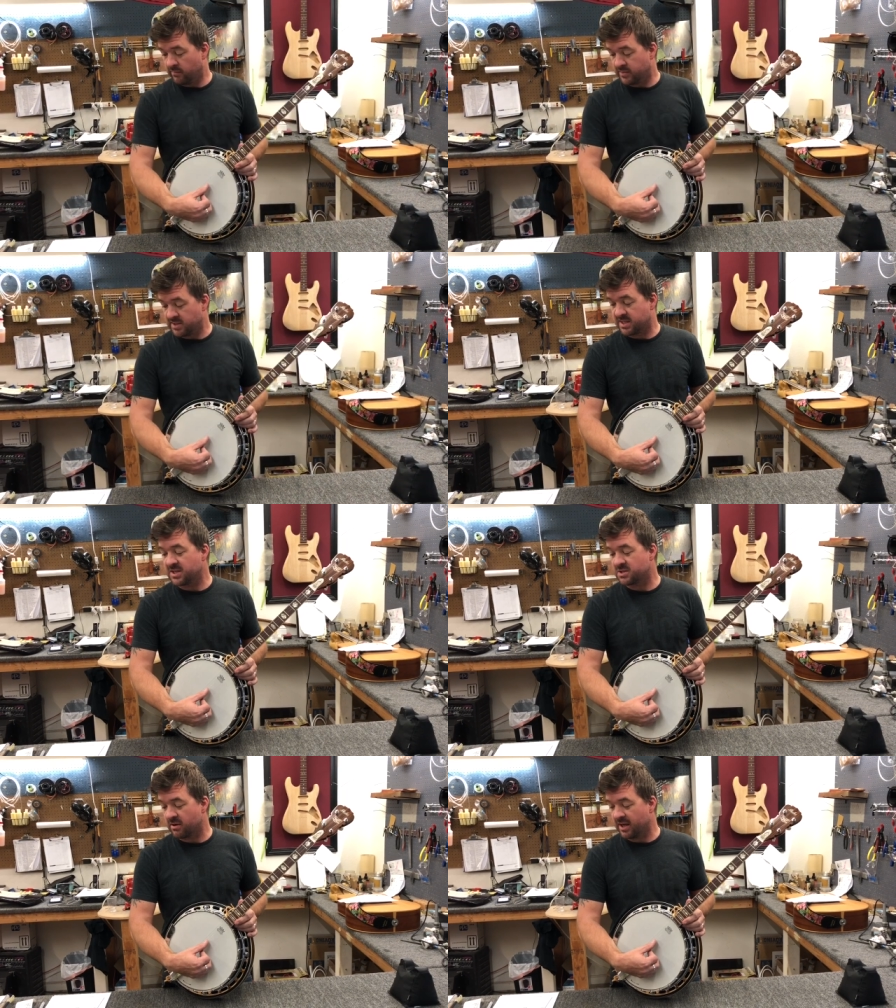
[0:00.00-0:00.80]
The C
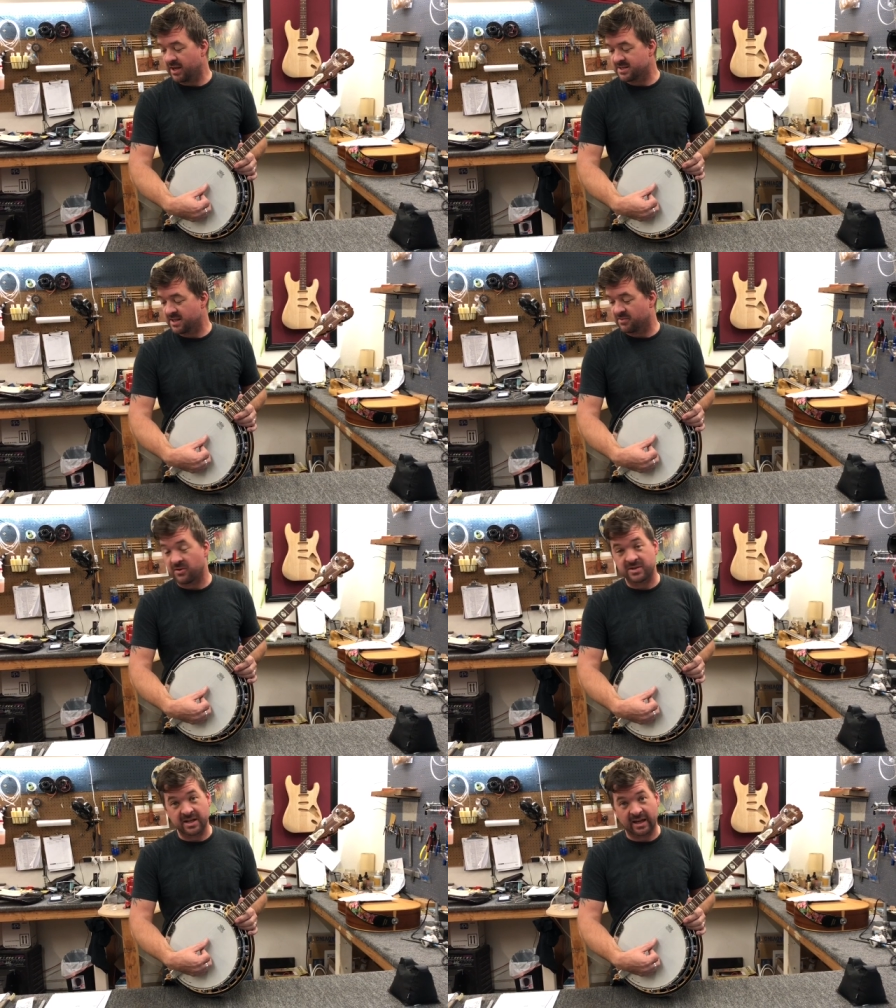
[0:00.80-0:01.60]
string is a
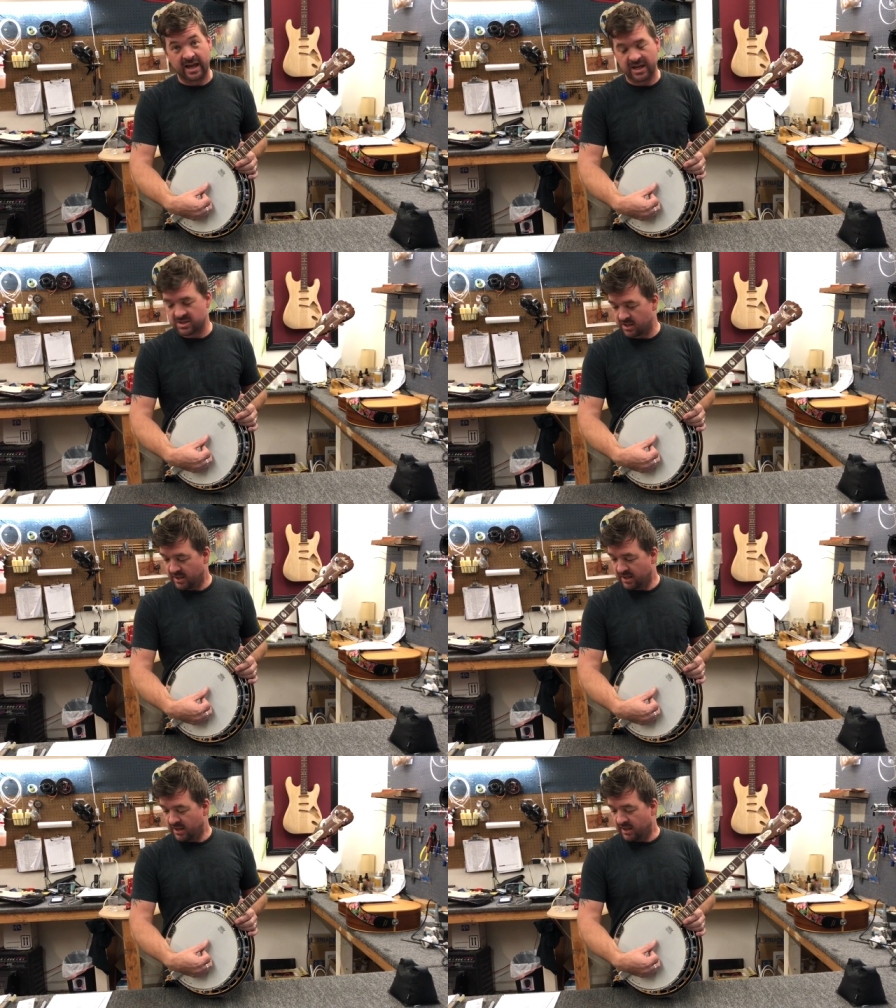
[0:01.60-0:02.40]
13 gauge
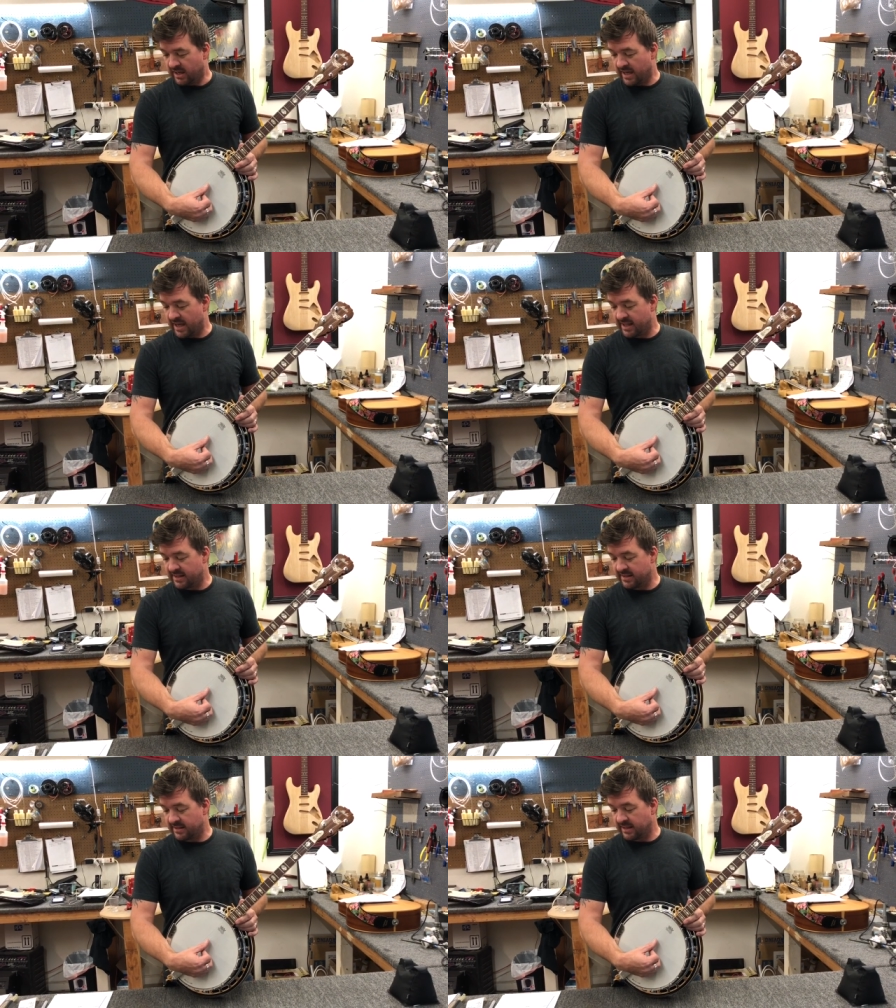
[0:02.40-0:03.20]

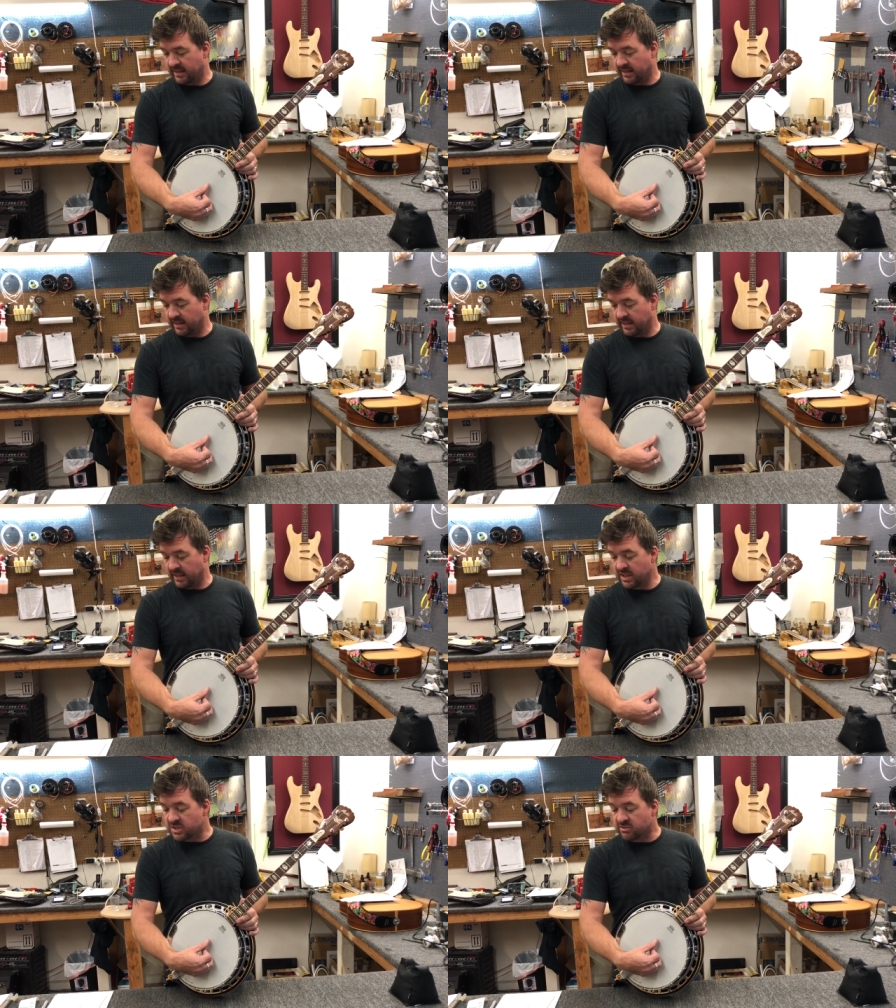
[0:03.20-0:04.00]
and the
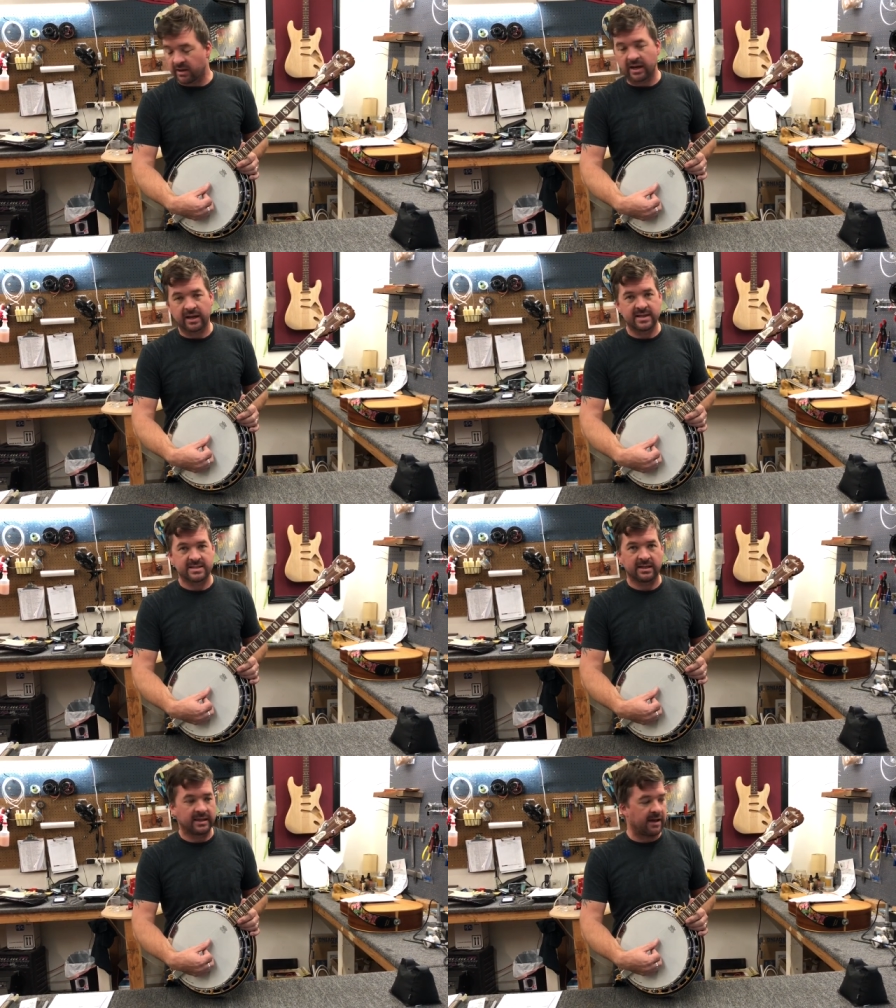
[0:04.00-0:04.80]
E string is
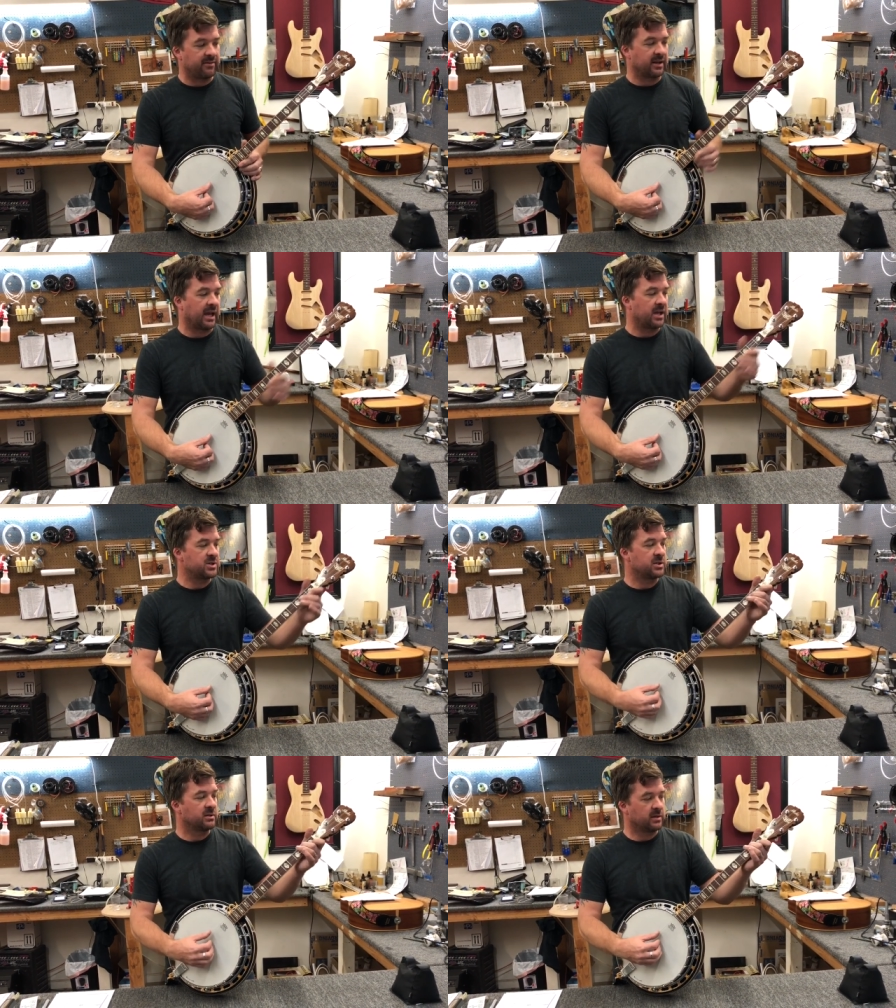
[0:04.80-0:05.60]
an 11 gauge.
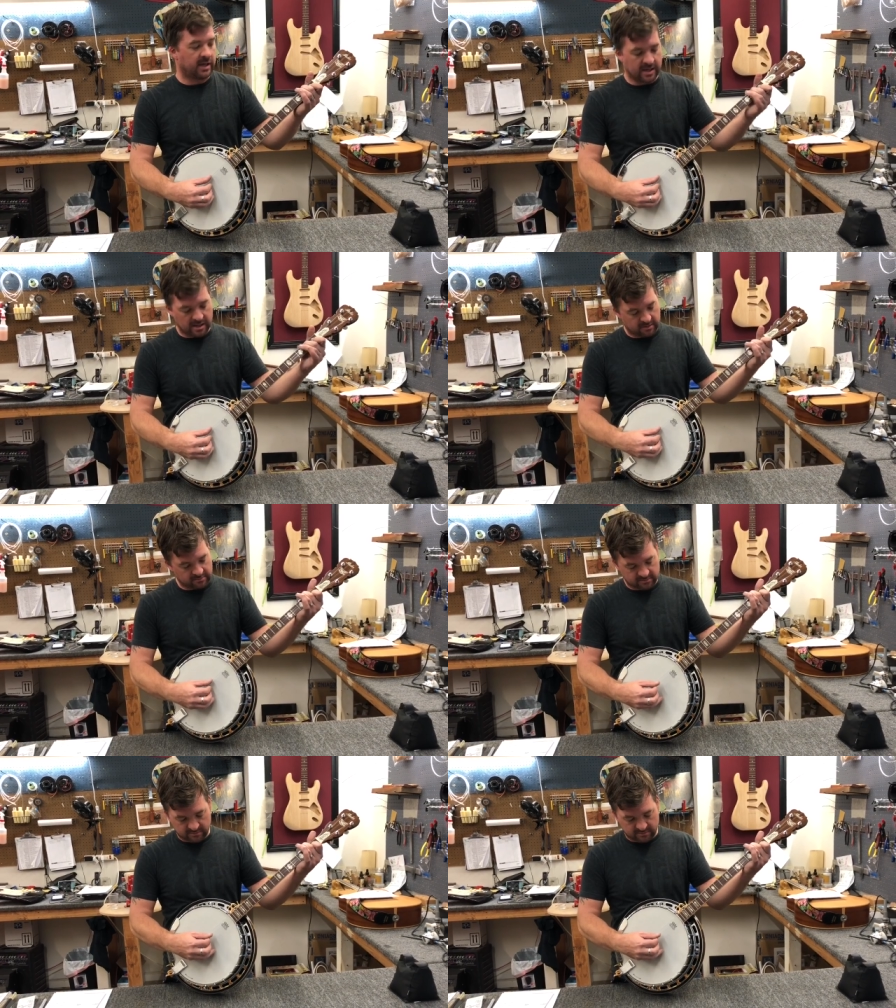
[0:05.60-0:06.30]
And